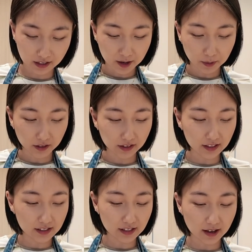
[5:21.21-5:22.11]
I bought
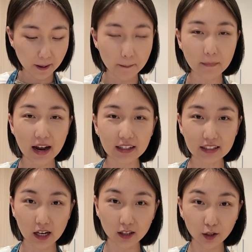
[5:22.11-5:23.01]
this mac
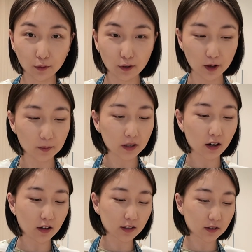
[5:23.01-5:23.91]
salad from
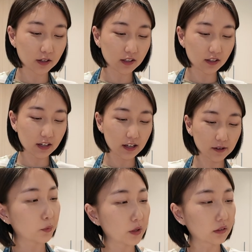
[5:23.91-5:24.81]
Costco yesterday.
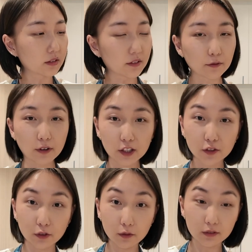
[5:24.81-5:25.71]
Will's Fresh
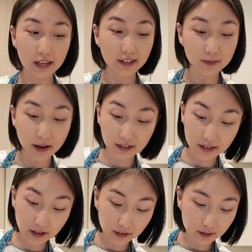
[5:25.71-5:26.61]
Fruits, and it's mac
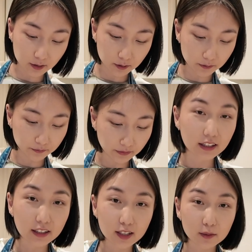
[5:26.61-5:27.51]
salad, so
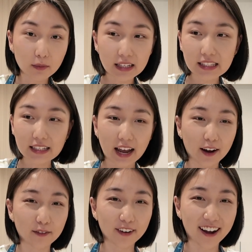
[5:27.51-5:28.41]
it's my snack
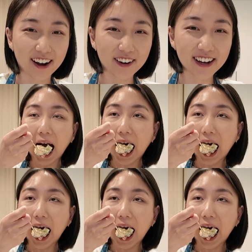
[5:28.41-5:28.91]
for now.